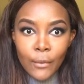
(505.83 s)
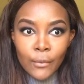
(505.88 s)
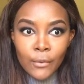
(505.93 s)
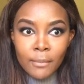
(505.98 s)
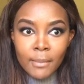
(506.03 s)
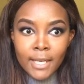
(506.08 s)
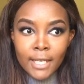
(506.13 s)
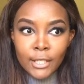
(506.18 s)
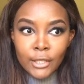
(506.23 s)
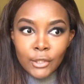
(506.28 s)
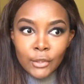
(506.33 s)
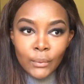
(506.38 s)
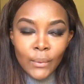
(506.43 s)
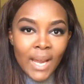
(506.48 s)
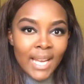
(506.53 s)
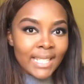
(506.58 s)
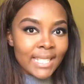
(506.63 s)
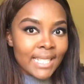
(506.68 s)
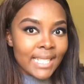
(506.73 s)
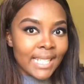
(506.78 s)
we made it through.
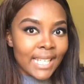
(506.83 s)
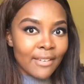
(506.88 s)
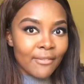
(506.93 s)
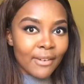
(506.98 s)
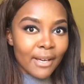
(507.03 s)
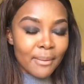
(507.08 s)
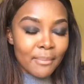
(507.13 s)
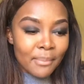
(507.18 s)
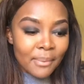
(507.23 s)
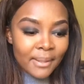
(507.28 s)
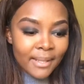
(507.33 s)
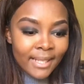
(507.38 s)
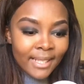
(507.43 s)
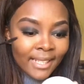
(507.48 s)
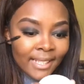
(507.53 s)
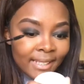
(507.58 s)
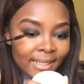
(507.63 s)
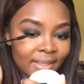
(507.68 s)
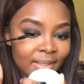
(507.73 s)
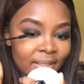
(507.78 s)
I didn't give up.
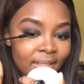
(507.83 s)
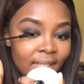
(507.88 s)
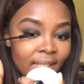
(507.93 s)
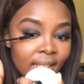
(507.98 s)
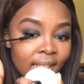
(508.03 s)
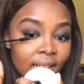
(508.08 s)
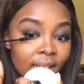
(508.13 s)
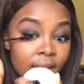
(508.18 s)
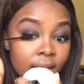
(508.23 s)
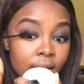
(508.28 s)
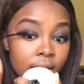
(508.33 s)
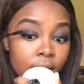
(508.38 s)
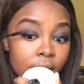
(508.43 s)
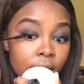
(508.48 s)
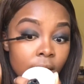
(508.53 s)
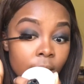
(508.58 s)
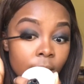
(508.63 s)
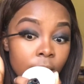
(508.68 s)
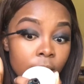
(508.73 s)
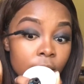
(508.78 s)
So
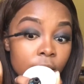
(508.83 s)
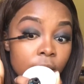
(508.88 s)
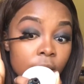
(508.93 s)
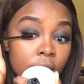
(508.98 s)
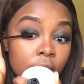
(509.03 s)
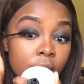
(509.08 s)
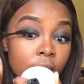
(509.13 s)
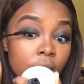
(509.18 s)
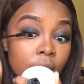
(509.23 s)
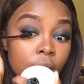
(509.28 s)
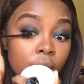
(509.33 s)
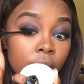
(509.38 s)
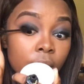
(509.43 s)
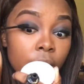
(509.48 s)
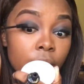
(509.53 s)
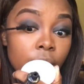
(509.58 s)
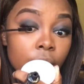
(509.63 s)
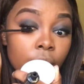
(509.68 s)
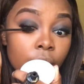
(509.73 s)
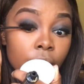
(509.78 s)
I'm literally gonna go
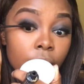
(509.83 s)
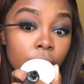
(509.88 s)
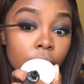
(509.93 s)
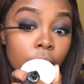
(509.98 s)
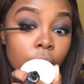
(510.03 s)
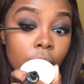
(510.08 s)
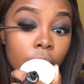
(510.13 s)
through.